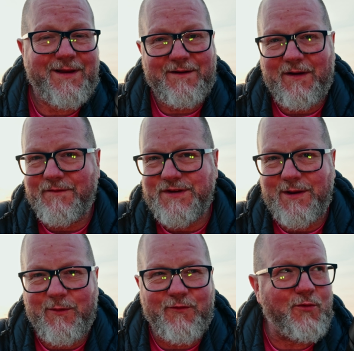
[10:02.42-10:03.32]
I've said
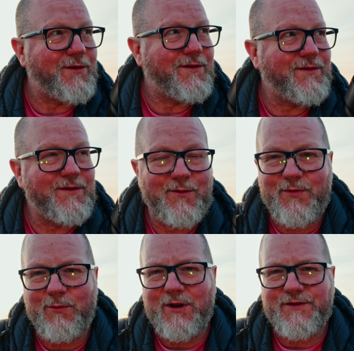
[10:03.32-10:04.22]
it before, the
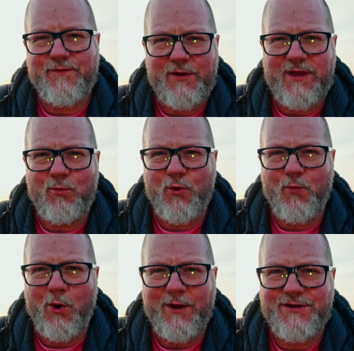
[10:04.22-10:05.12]
world's full of keyboard
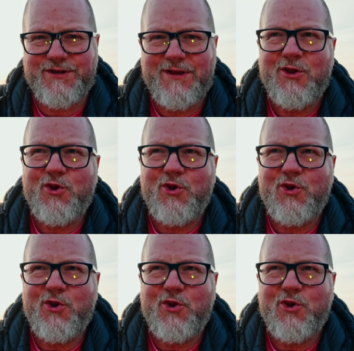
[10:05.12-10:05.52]
warriors